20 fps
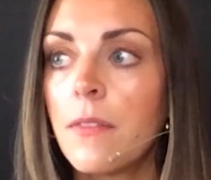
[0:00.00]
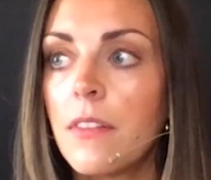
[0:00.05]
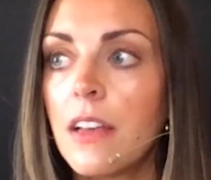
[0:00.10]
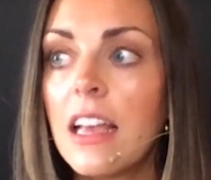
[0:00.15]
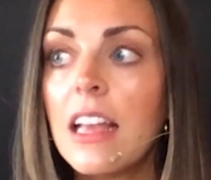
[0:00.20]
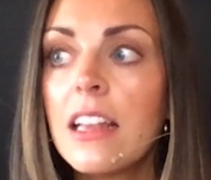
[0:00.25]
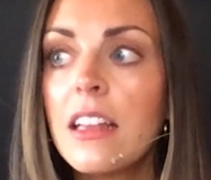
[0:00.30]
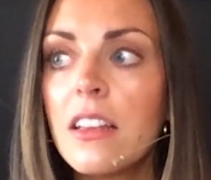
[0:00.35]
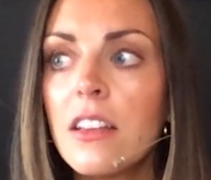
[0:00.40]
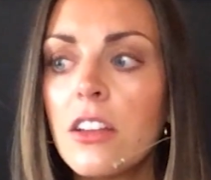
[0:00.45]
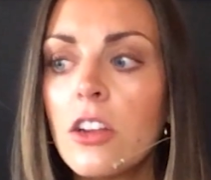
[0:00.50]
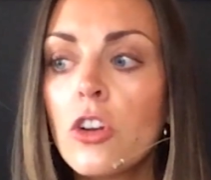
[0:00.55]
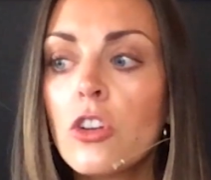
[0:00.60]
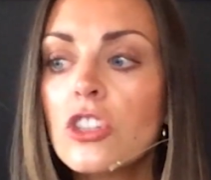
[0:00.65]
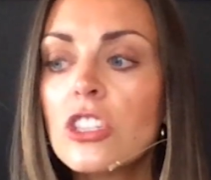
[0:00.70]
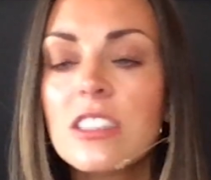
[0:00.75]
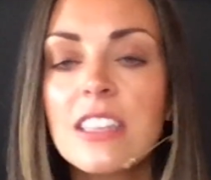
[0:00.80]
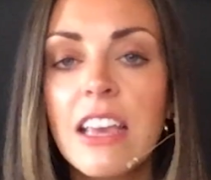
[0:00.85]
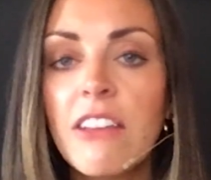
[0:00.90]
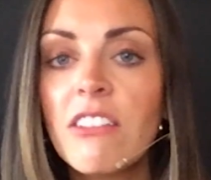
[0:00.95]
And you're
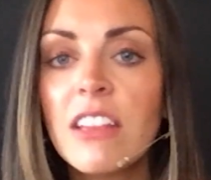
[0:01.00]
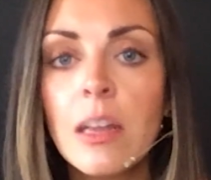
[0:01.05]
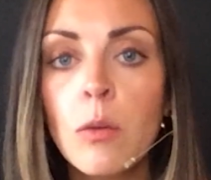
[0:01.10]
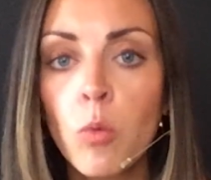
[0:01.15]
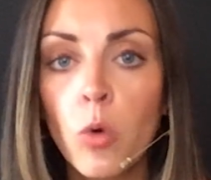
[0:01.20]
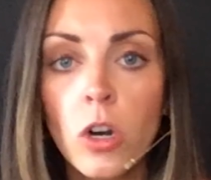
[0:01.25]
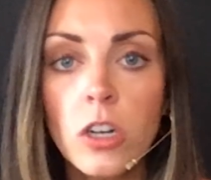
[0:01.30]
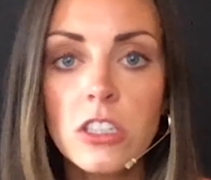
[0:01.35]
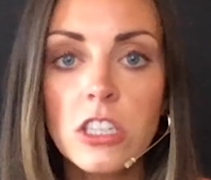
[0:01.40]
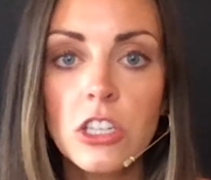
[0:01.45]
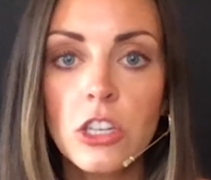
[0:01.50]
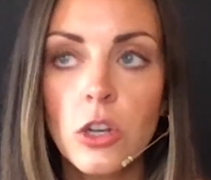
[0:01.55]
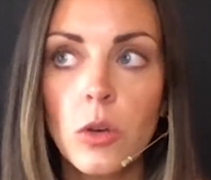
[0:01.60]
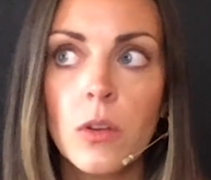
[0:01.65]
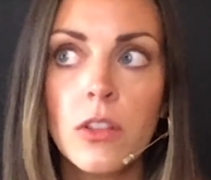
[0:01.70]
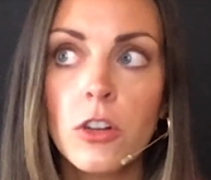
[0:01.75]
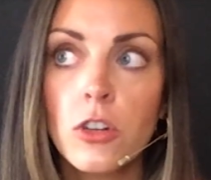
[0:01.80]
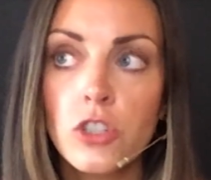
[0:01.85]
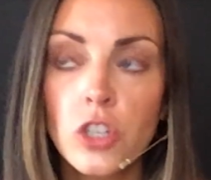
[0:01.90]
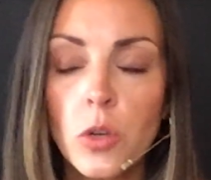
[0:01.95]
just giving them work to do
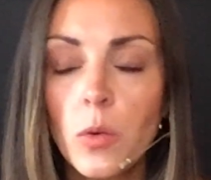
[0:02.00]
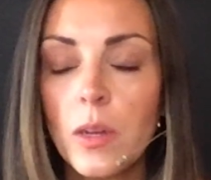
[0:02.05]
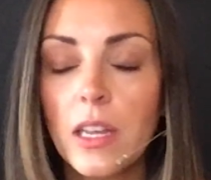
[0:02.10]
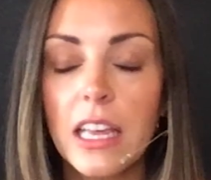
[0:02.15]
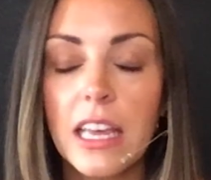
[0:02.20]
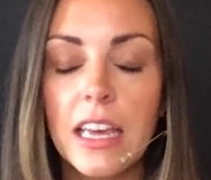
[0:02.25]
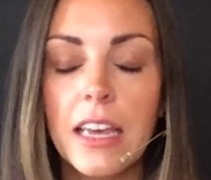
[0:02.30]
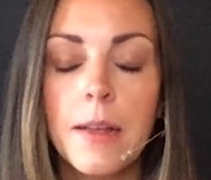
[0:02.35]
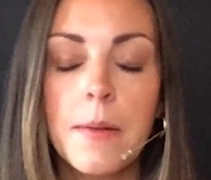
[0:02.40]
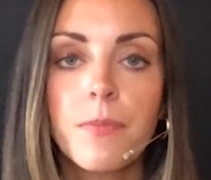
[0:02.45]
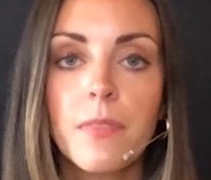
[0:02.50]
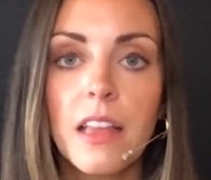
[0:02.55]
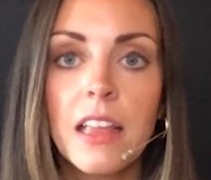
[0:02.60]
and they're doing it.